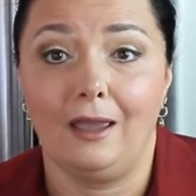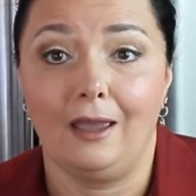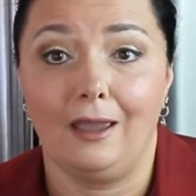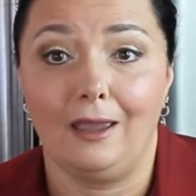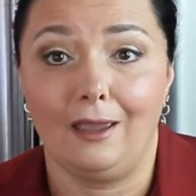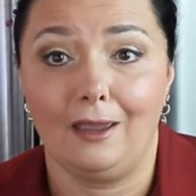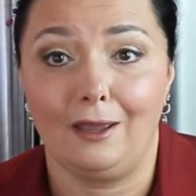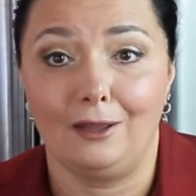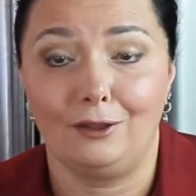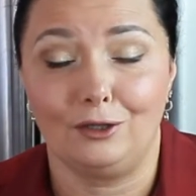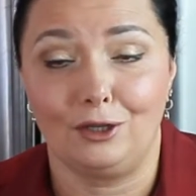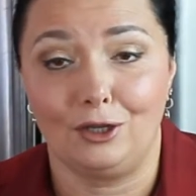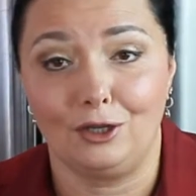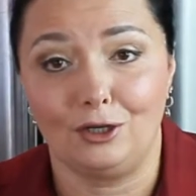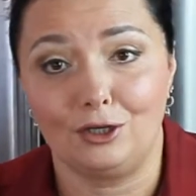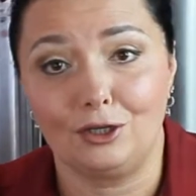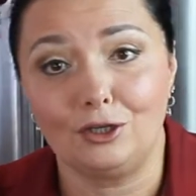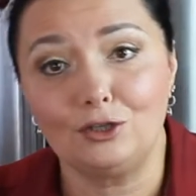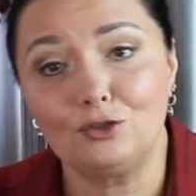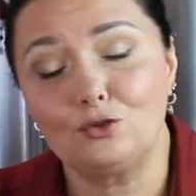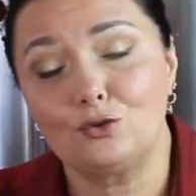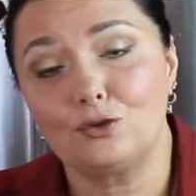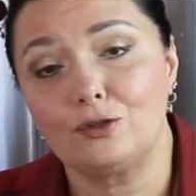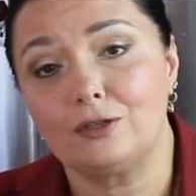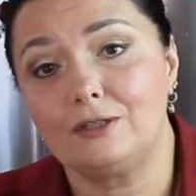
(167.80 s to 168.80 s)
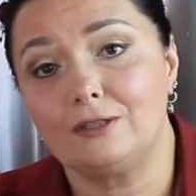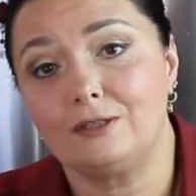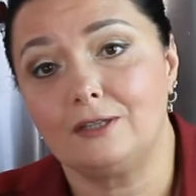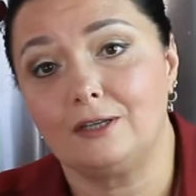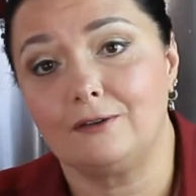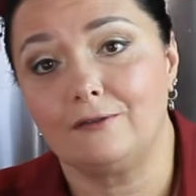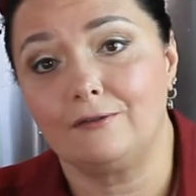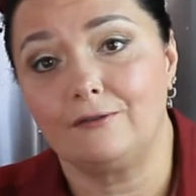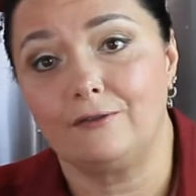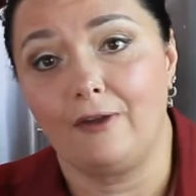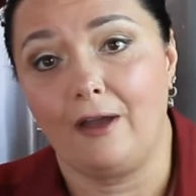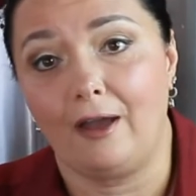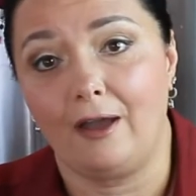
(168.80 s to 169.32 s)
And an
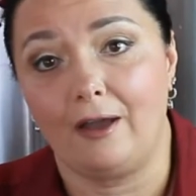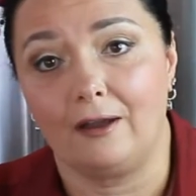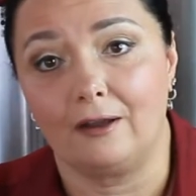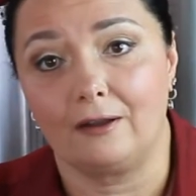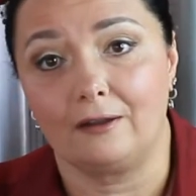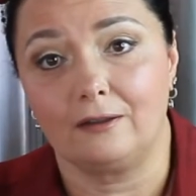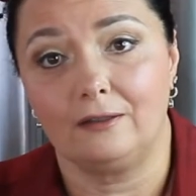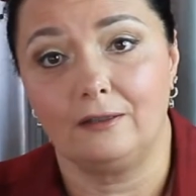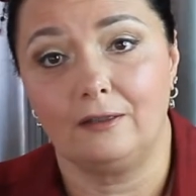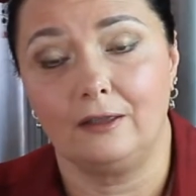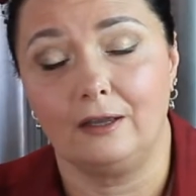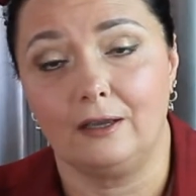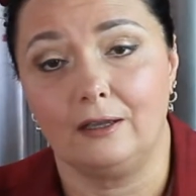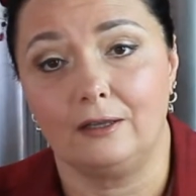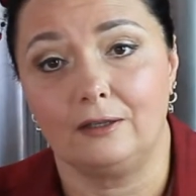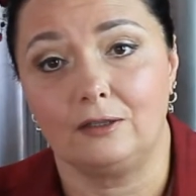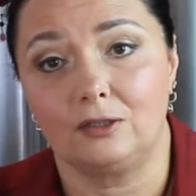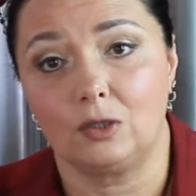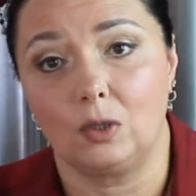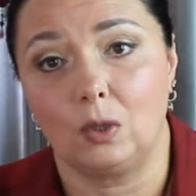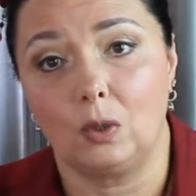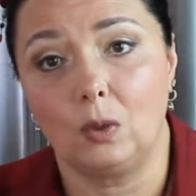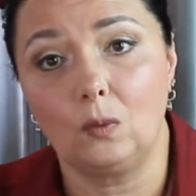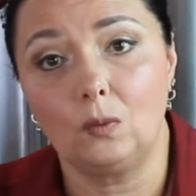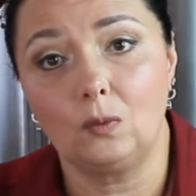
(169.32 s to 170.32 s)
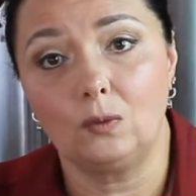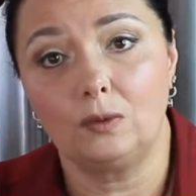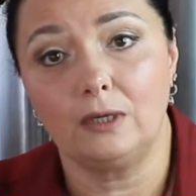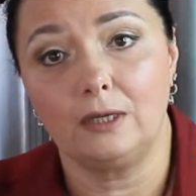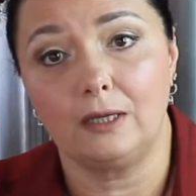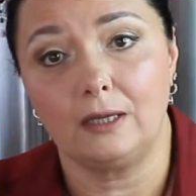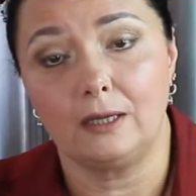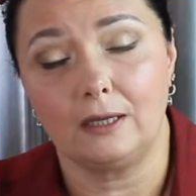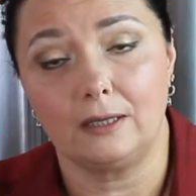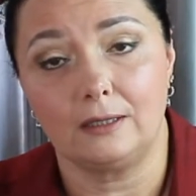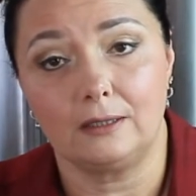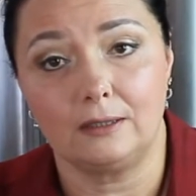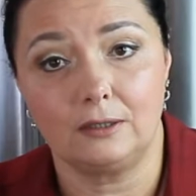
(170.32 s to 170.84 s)
interesting fact that
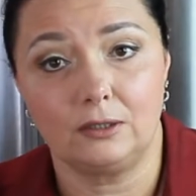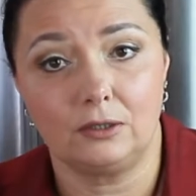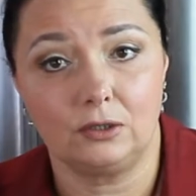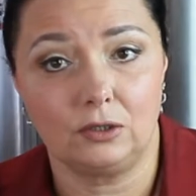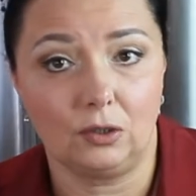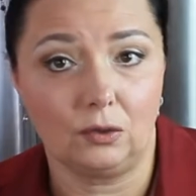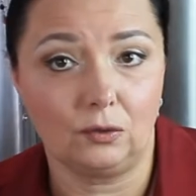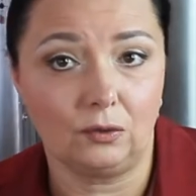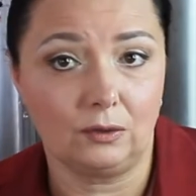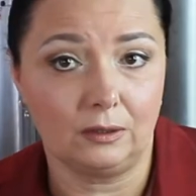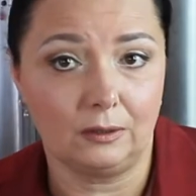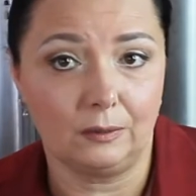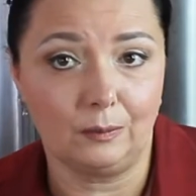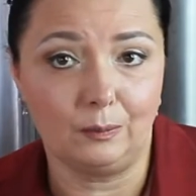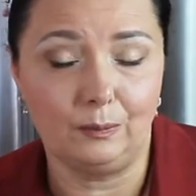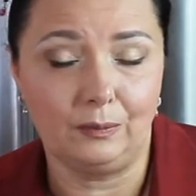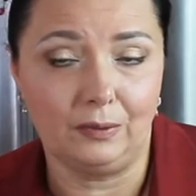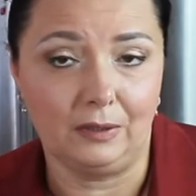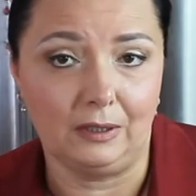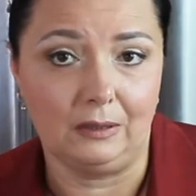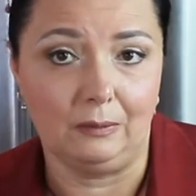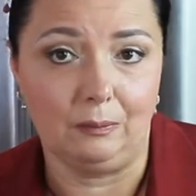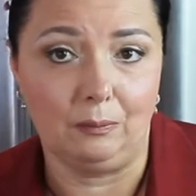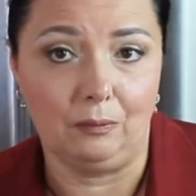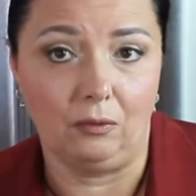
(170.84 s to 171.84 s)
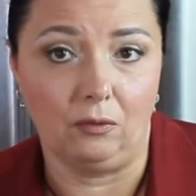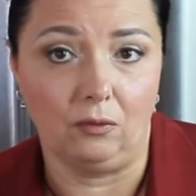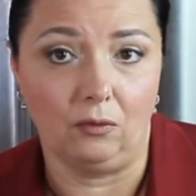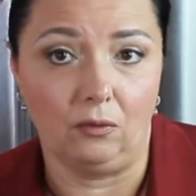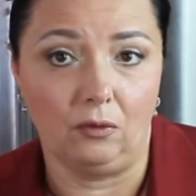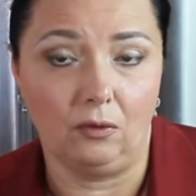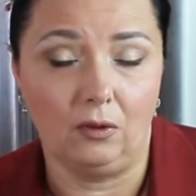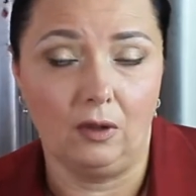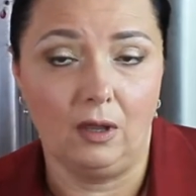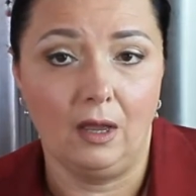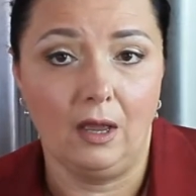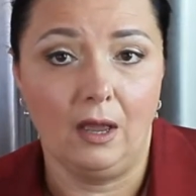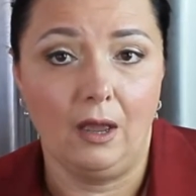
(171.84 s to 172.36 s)
only a certain
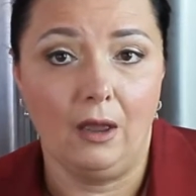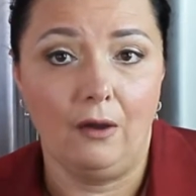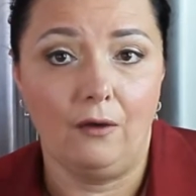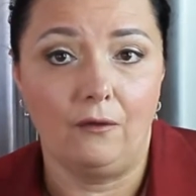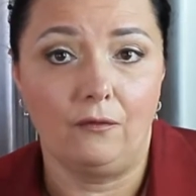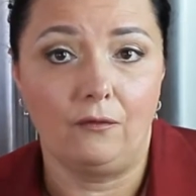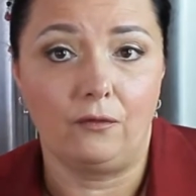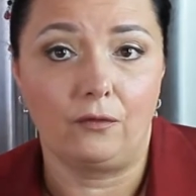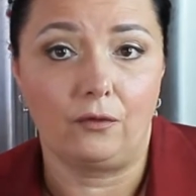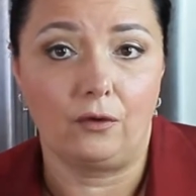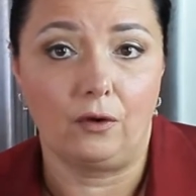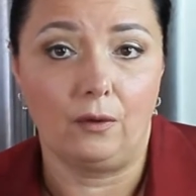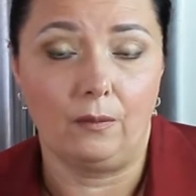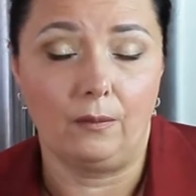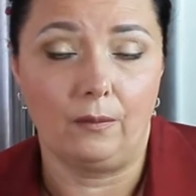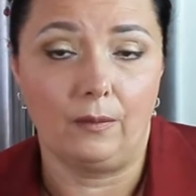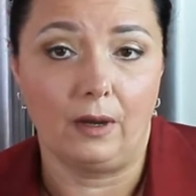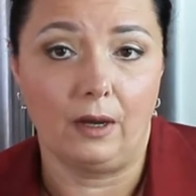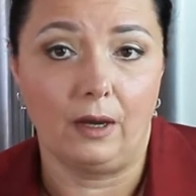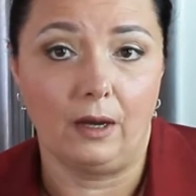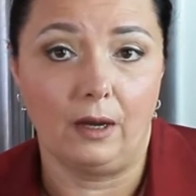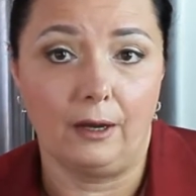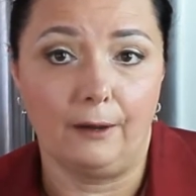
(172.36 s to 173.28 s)
people from